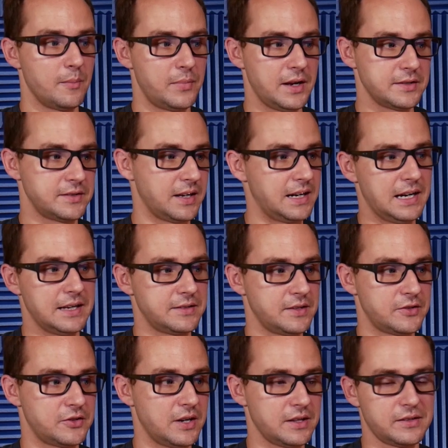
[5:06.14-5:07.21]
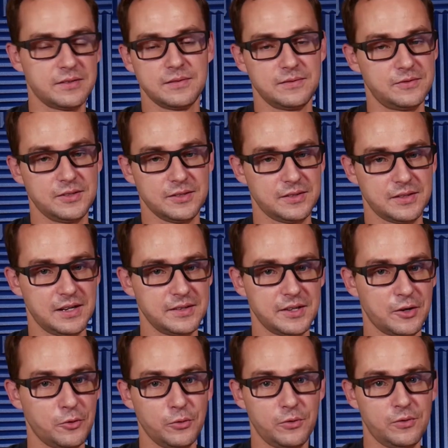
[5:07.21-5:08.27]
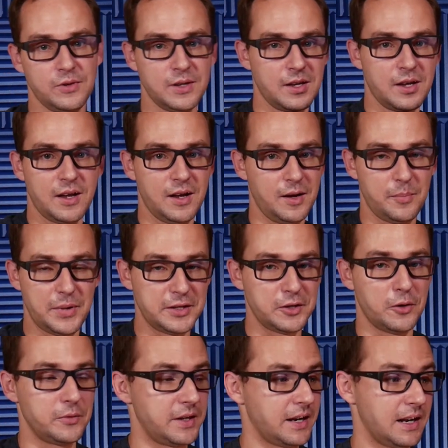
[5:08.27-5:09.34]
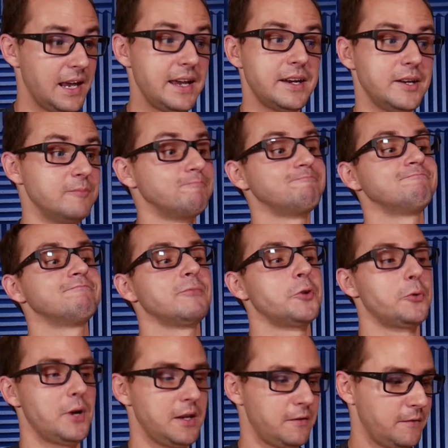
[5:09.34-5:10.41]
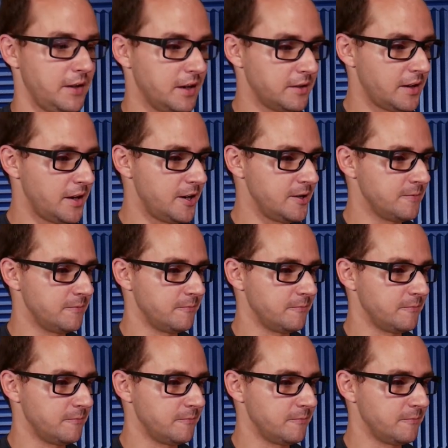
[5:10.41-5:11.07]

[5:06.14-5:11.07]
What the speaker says: plus the glasses, just the cool pet owning lady. Great fig there.